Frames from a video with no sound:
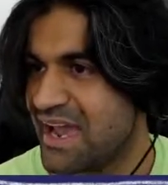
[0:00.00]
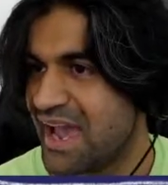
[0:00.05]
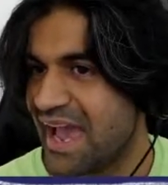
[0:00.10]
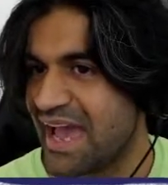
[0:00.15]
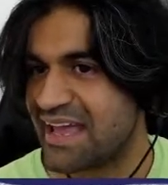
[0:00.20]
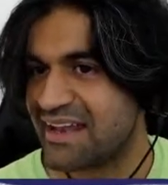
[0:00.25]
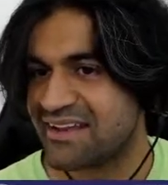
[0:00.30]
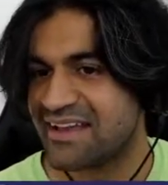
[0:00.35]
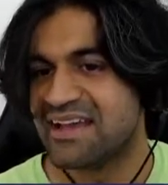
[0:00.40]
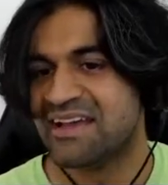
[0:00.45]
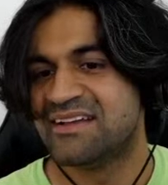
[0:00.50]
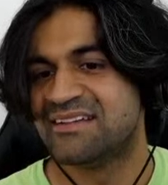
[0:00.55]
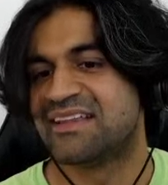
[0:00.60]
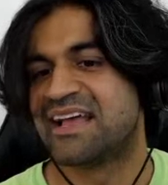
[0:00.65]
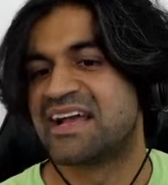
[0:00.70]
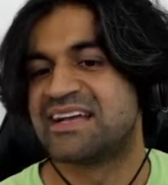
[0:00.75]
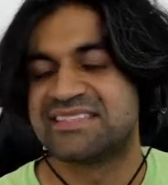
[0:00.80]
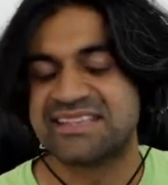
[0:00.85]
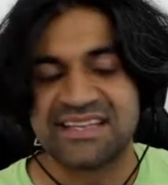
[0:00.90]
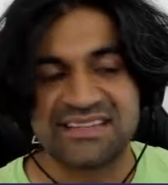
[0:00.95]
And
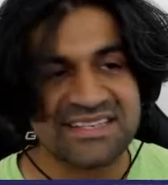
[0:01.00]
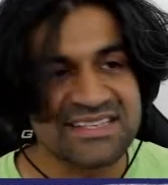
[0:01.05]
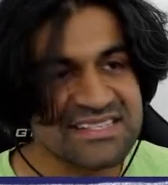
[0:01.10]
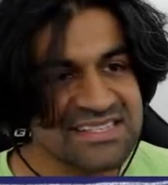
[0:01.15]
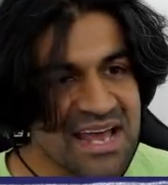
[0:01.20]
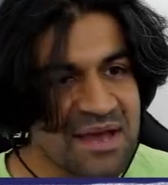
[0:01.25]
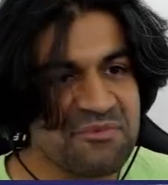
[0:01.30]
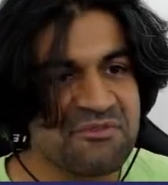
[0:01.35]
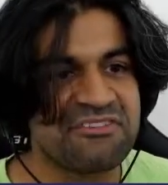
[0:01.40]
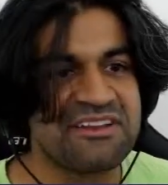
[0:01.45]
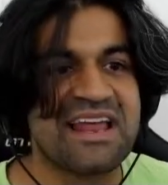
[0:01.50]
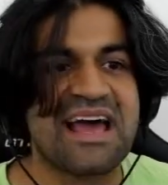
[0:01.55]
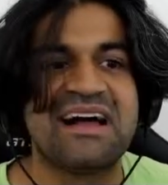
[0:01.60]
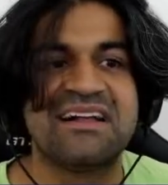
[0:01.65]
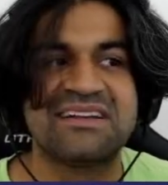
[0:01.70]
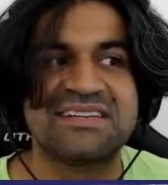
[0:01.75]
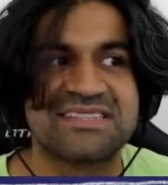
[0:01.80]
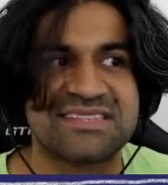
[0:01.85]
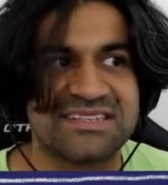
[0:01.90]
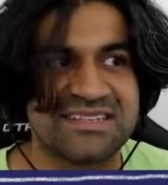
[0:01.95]
like I said, this type of
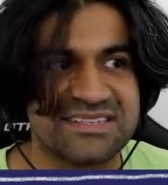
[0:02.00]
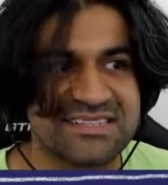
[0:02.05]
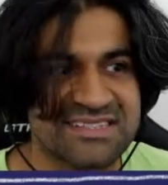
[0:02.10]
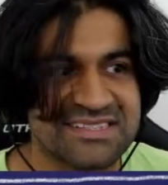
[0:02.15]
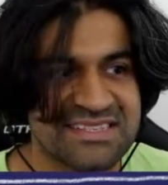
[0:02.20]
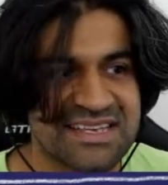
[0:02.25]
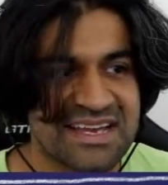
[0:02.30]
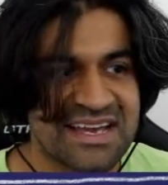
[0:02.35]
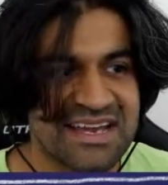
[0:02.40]
analysis